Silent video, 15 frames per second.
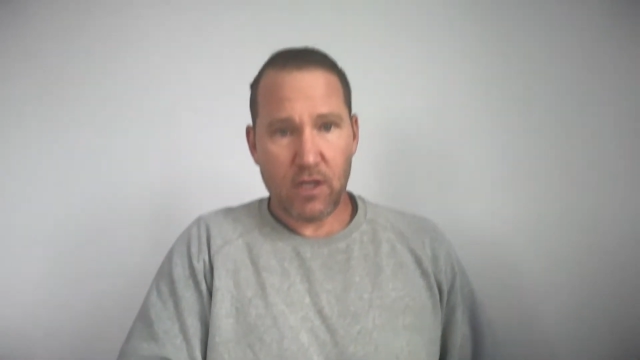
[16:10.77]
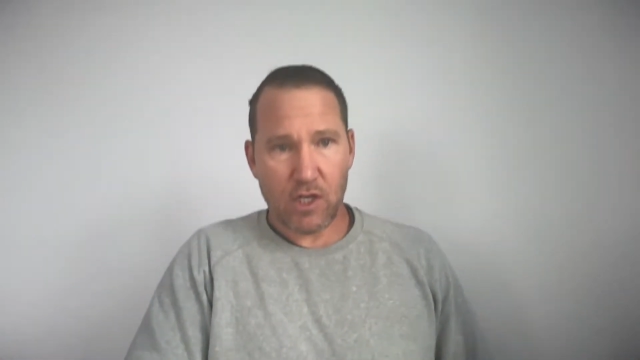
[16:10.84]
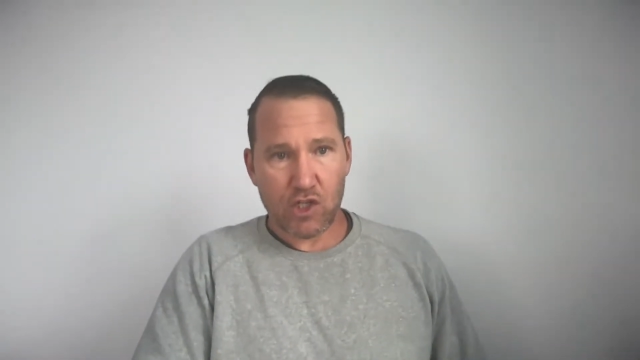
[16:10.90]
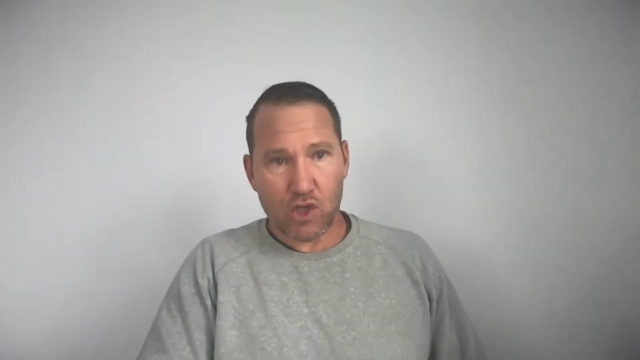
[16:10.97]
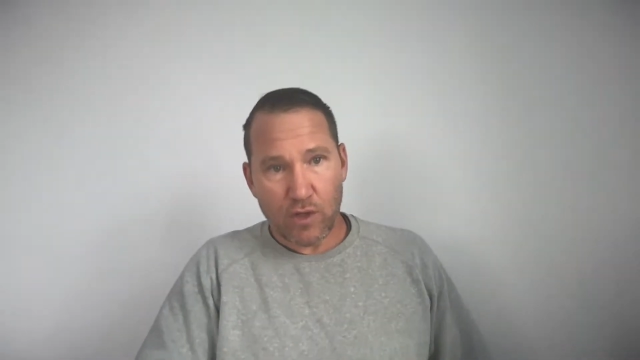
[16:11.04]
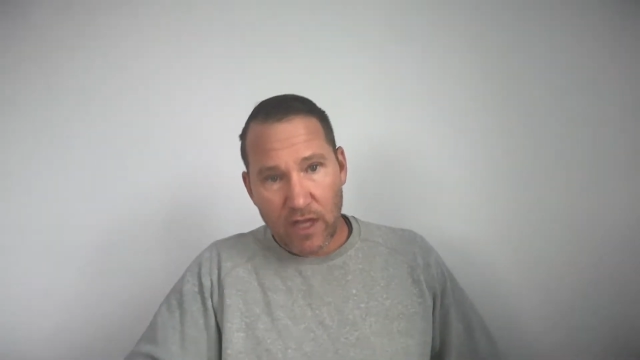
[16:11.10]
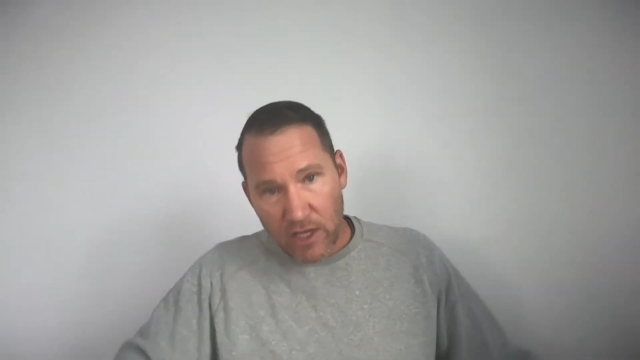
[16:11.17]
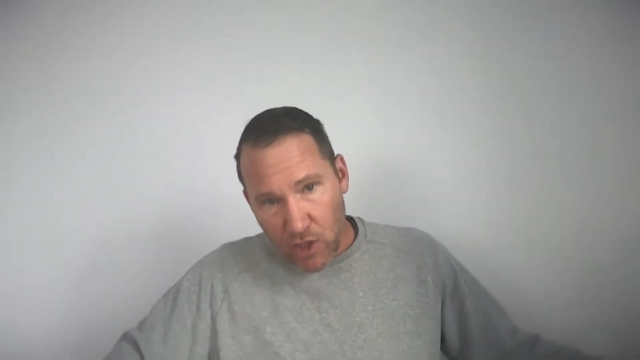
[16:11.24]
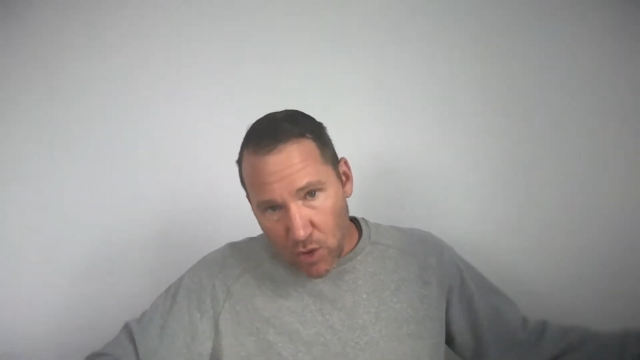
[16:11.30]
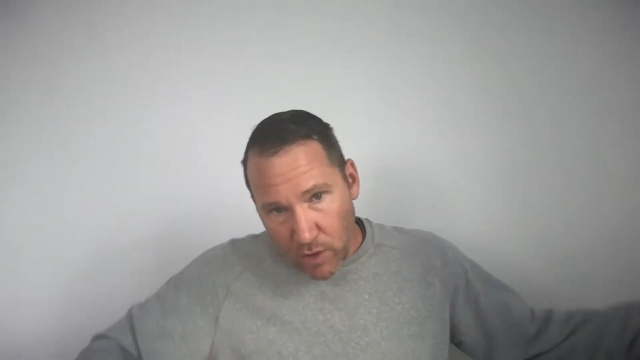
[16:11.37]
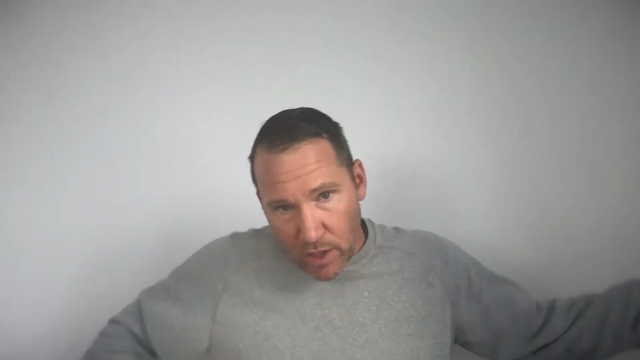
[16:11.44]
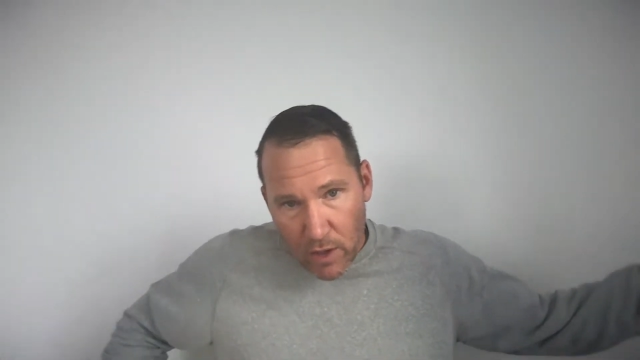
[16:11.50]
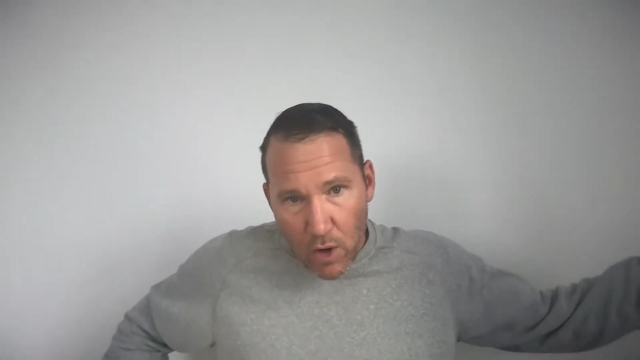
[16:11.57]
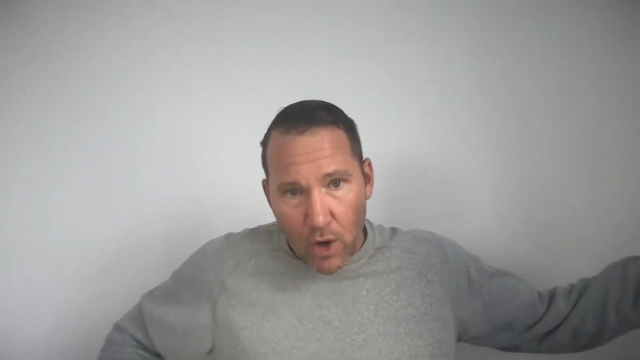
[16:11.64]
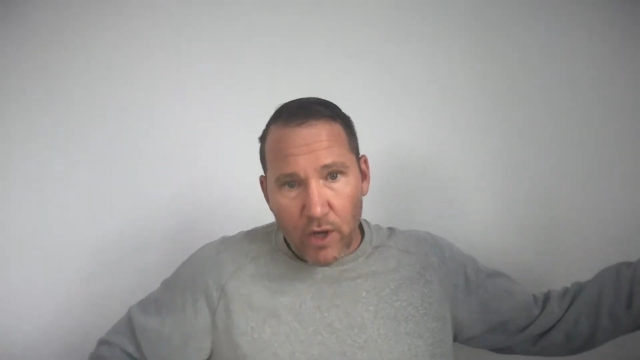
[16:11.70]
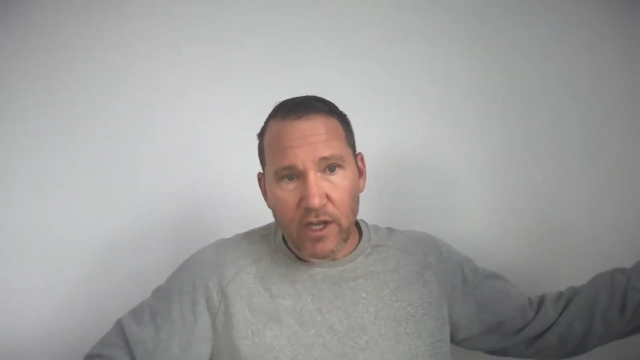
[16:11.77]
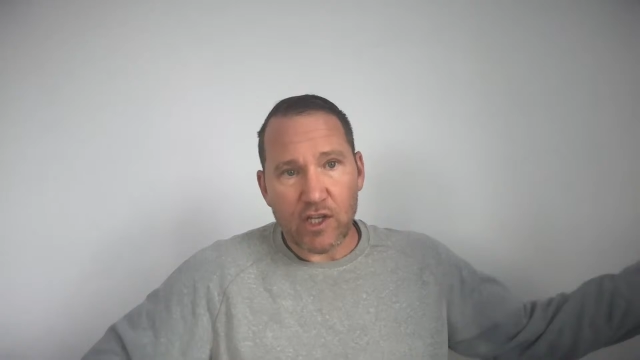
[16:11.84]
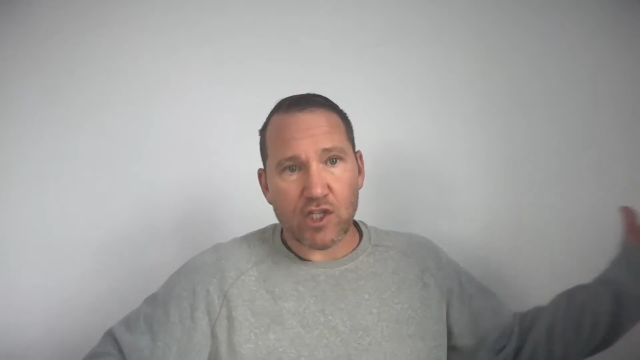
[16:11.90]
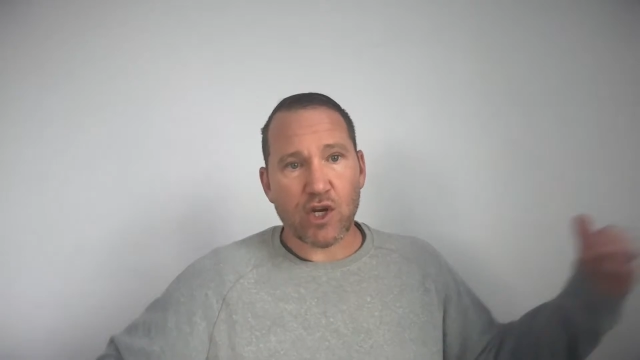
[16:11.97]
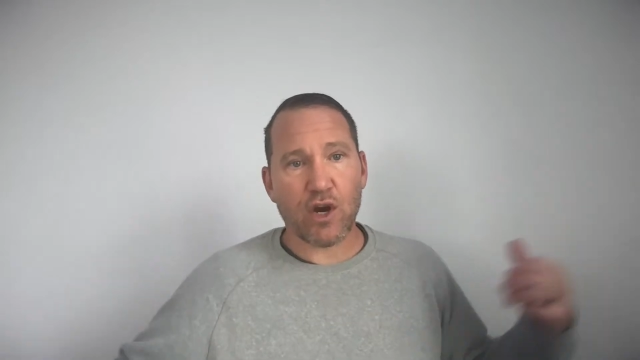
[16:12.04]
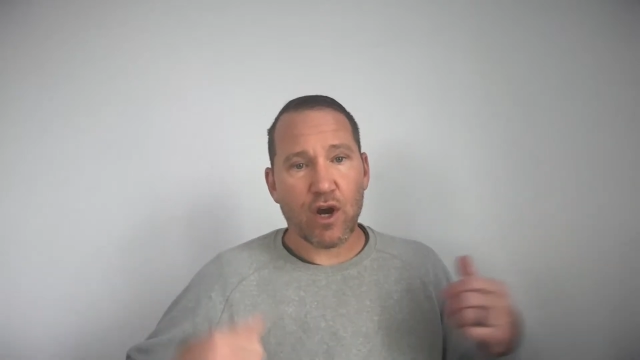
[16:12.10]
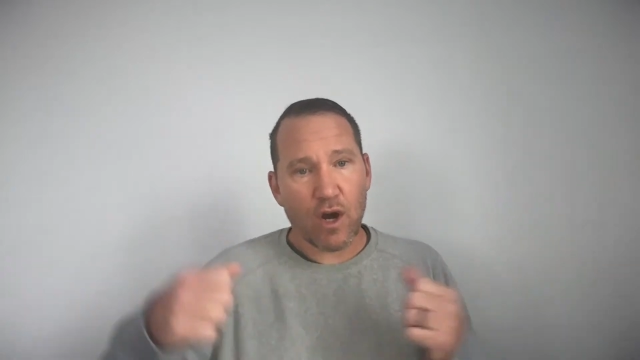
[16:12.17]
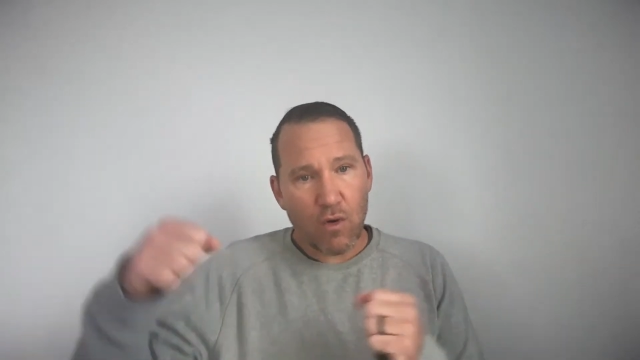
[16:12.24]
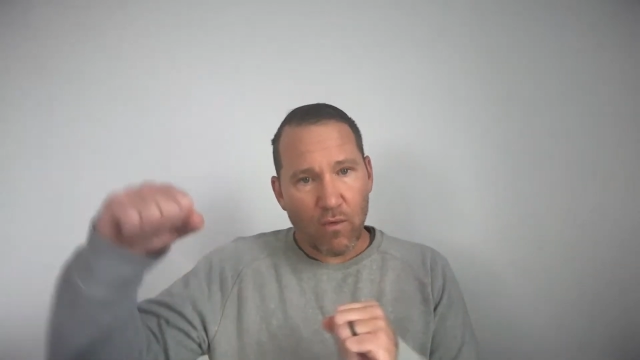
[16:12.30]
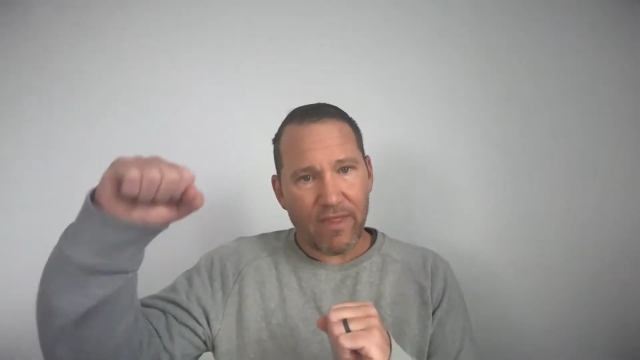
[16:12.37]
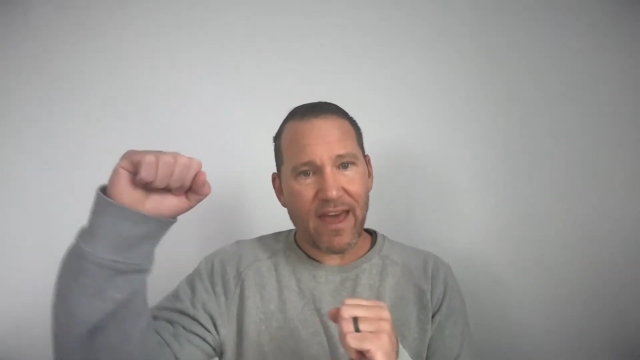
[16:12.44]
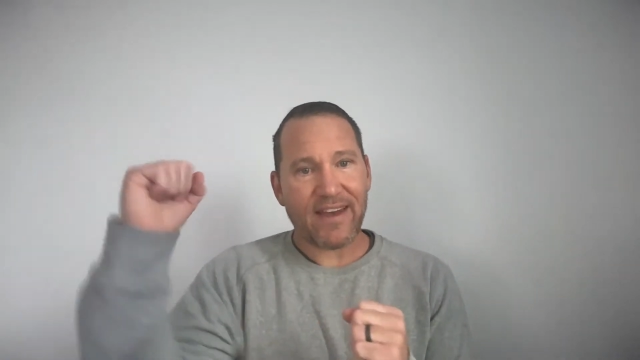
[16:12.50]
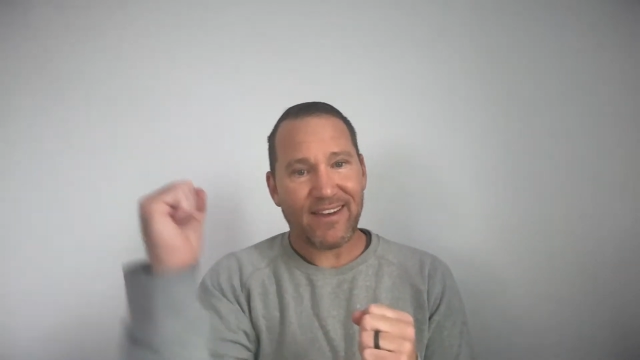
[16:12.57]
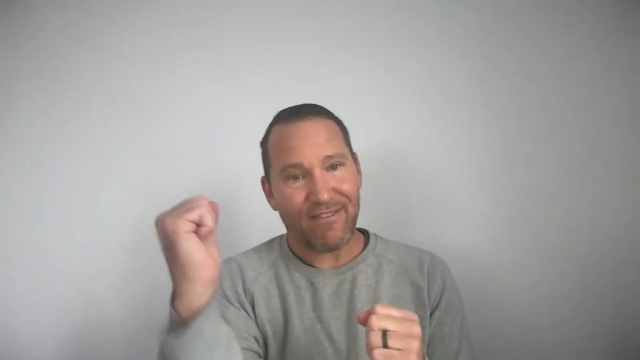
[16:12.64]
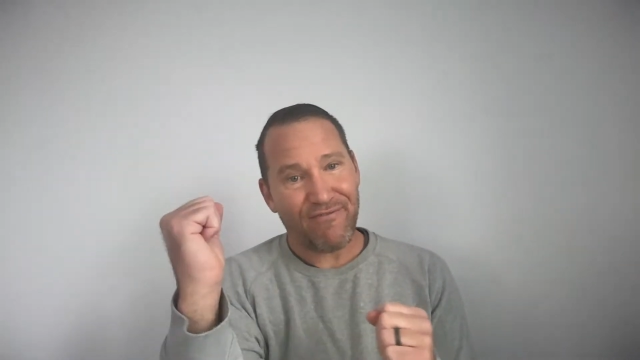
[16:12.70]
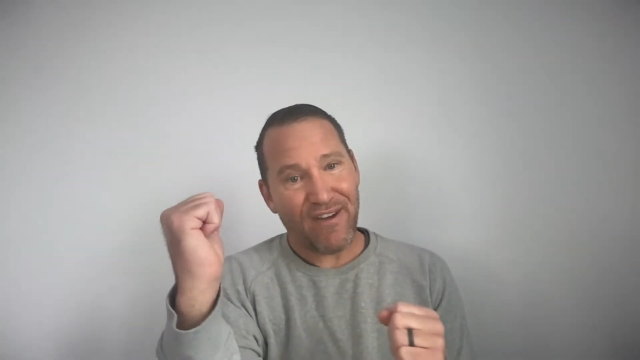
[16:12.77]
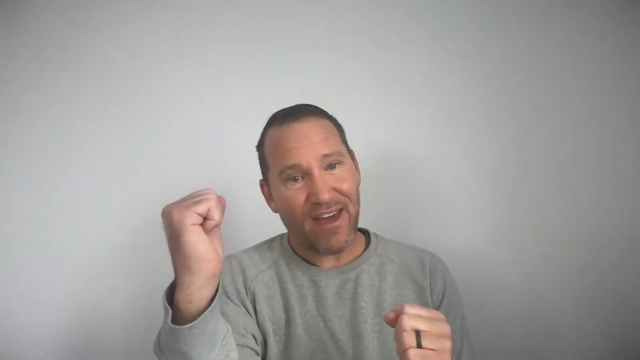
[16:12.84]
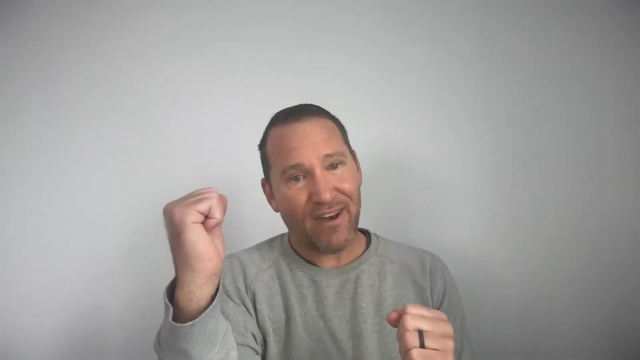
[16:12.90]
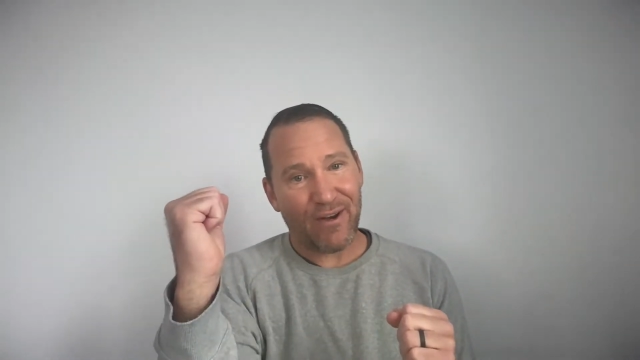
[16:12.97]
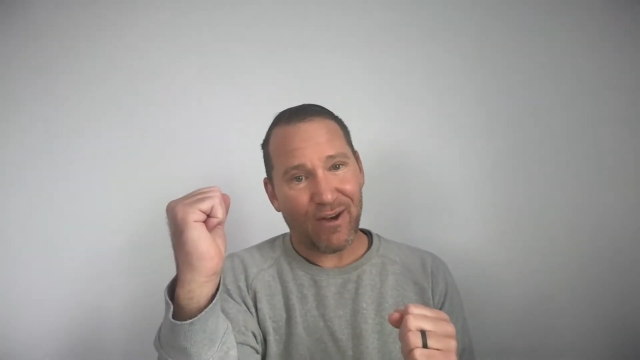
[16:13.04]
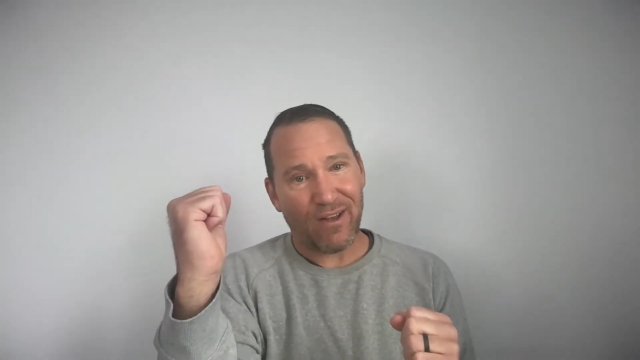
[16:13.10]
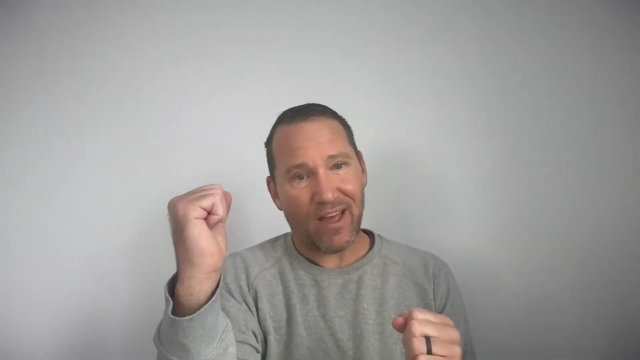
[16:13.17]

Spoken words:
so that you can hook and turn when that defender,